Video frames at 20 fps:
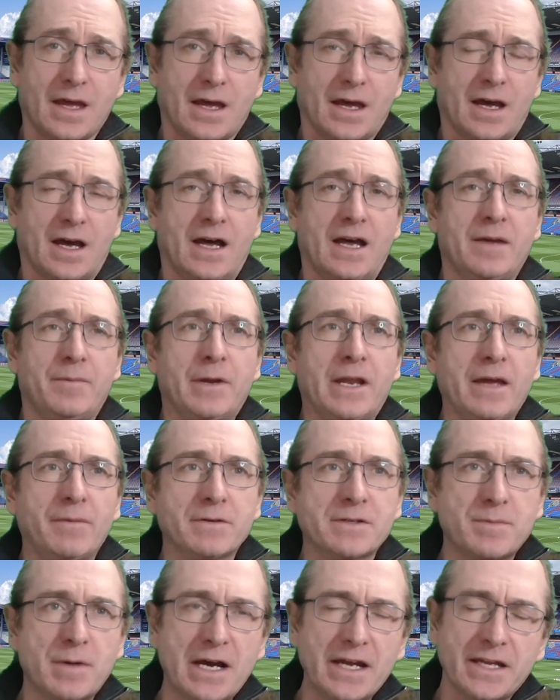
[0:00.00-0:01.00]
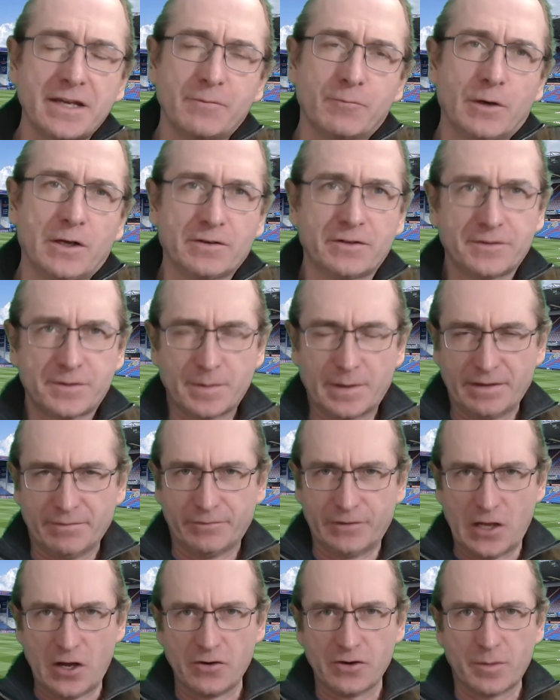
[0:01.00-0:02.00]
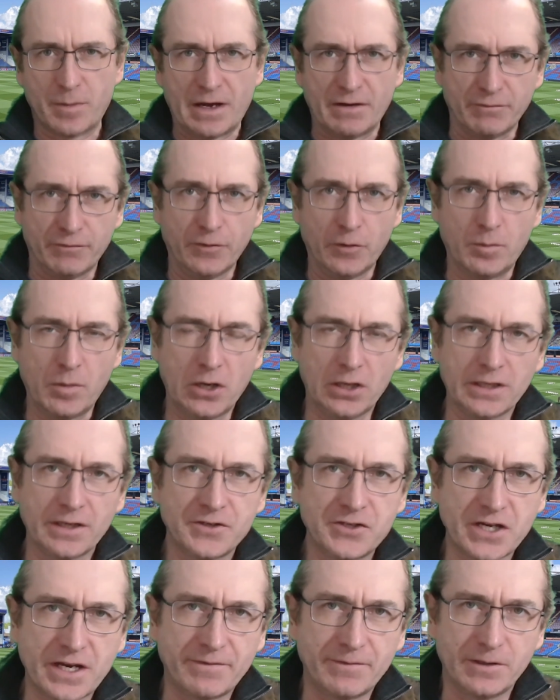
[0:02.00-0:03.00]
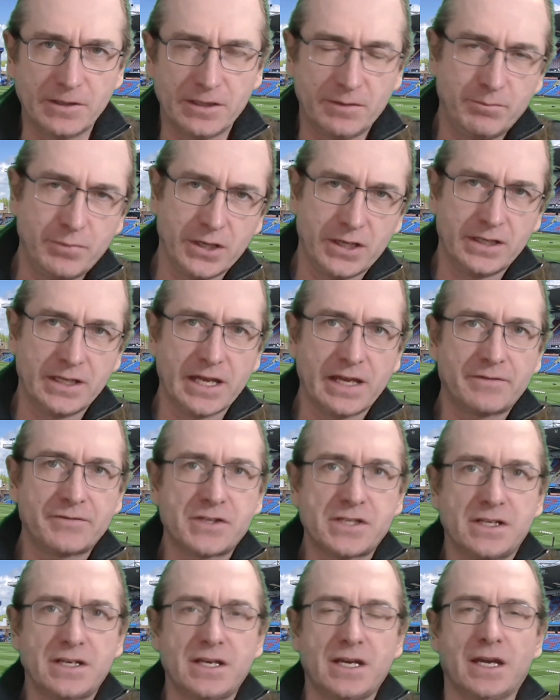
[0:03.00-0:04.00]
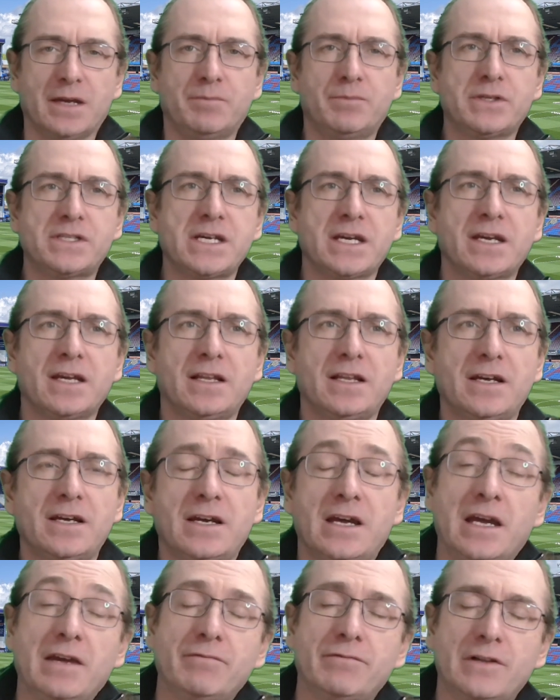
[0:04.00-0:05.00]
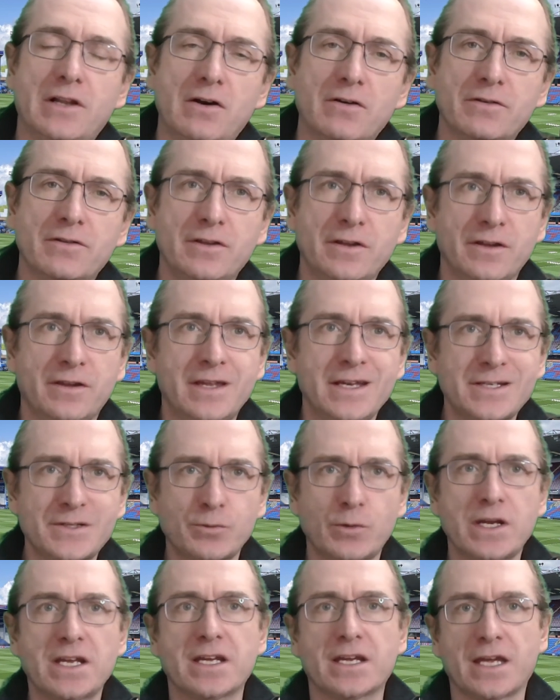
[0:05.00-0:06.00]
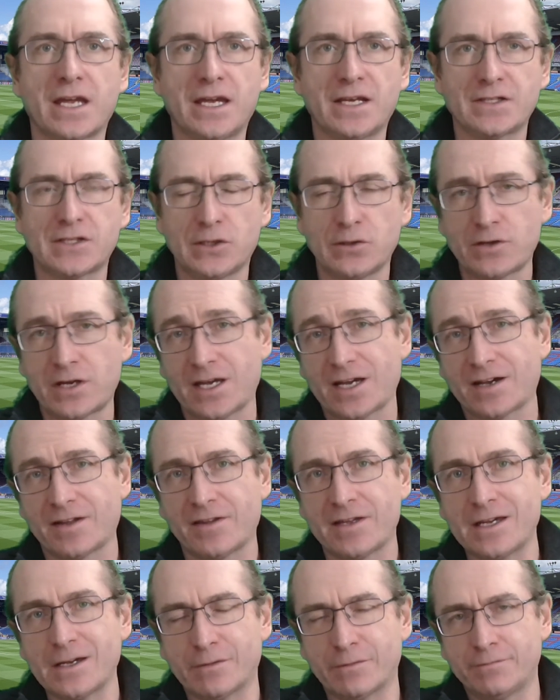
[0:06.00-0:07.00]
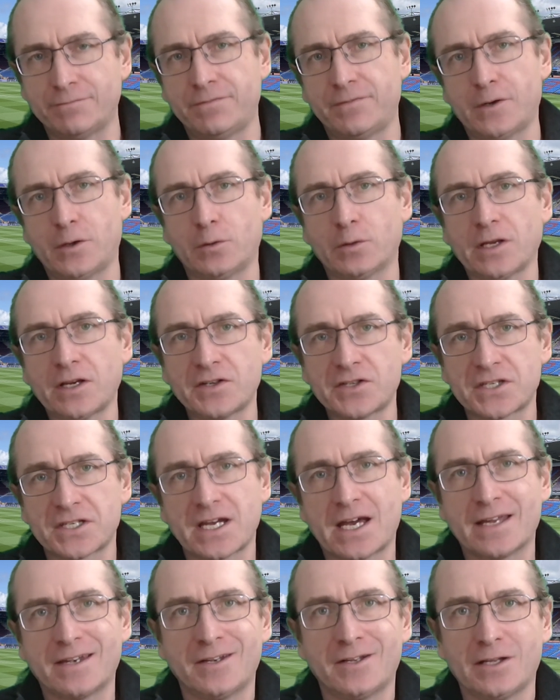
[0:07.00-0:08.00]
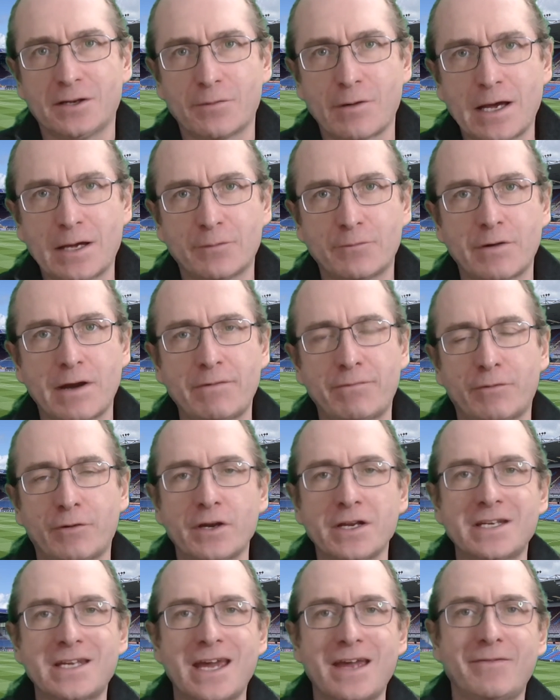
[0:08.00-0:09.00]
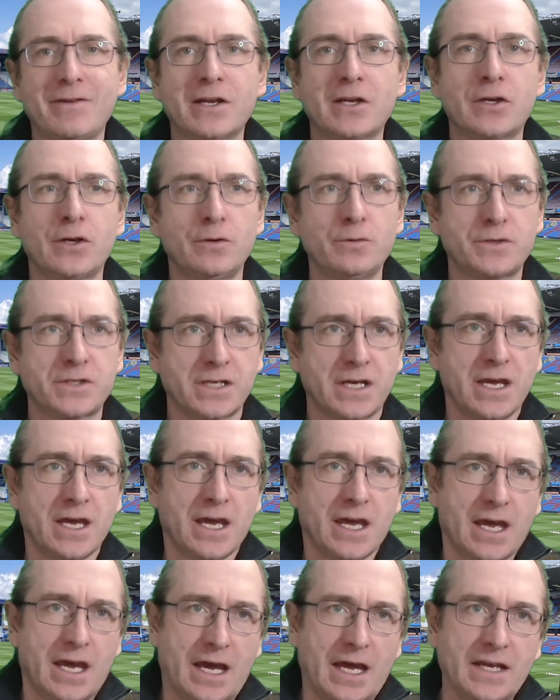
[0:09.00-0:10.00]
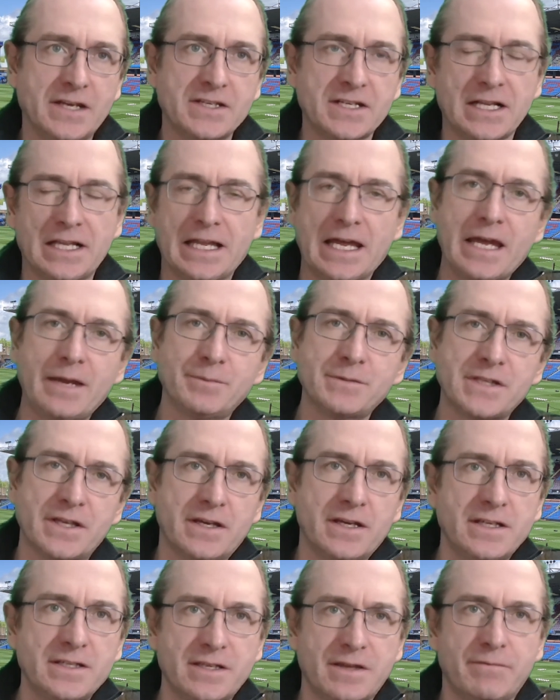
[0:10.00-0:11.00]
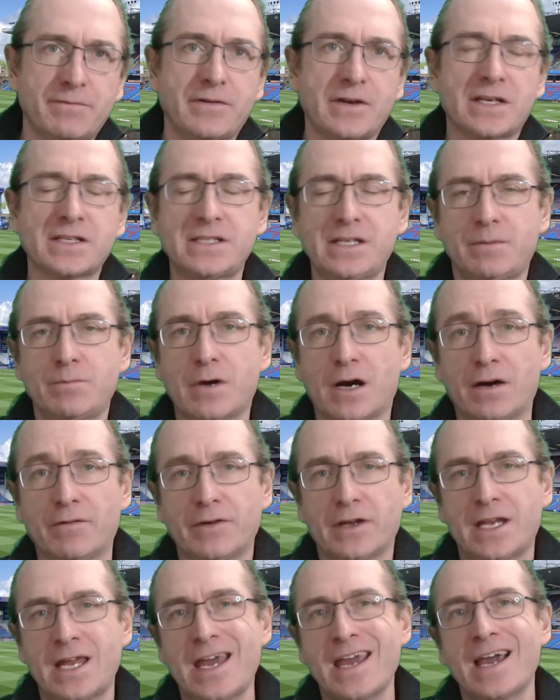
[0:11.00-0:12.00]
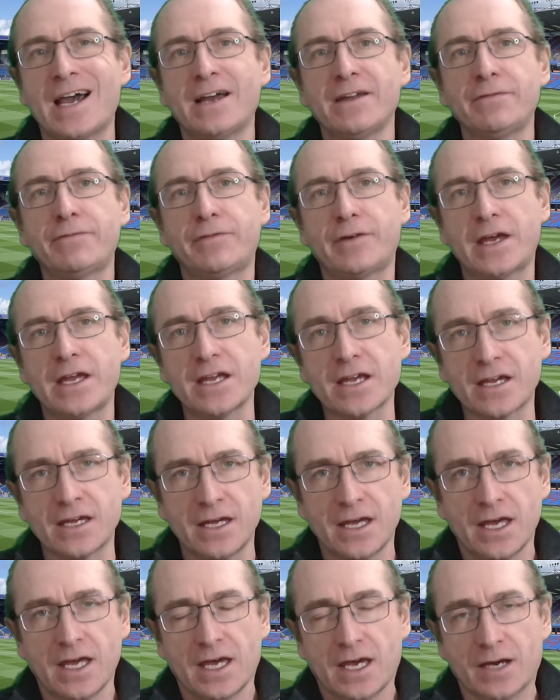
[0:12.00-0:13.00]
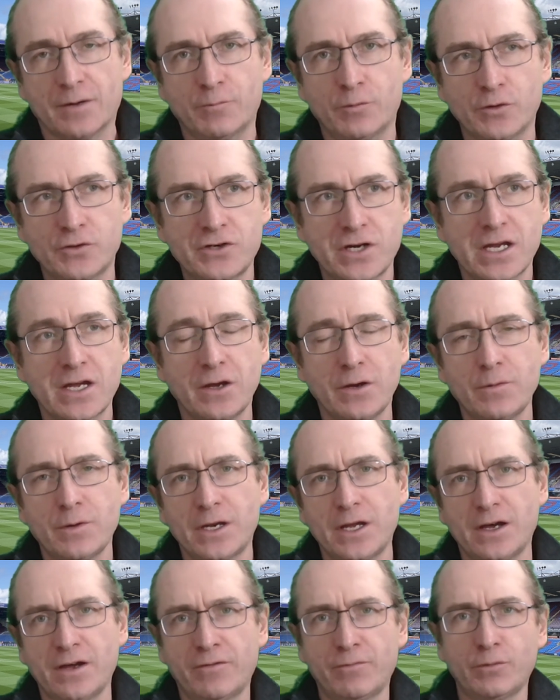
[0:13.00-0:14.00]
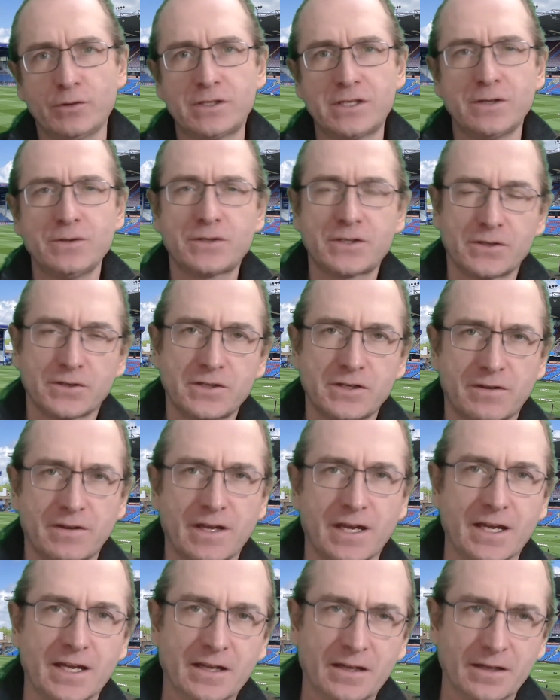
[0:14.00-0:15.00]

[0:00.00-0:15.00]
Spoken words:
Hi, my name is Mike and welcome to my vlog about football in general and Burnley FC in particular. A vlog that this week is looking at the unfolding scandal around referee David Coote and his claims that he is the victim of an AI fake and wondering who on earth would do such a thing.